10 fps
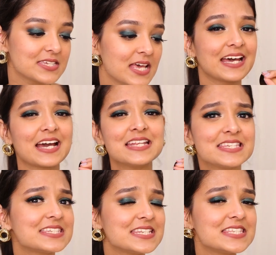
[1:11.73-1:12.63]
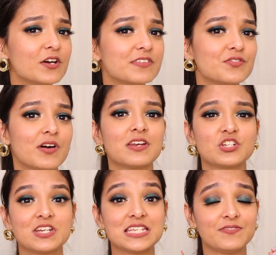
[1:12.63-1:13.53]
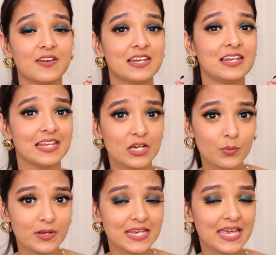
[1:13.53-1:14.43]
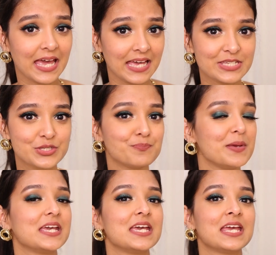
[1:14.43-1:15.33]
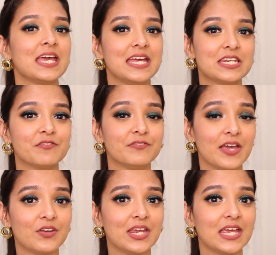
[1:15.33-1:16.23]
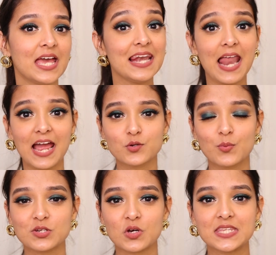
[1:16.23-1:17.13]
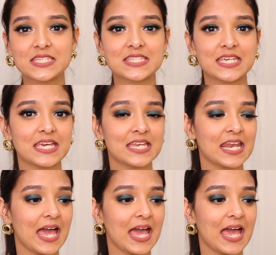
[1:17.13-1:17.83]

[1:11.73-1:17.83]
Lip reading: The consistency of this foundation is very liquidy, hence making it very lightweight on the skin,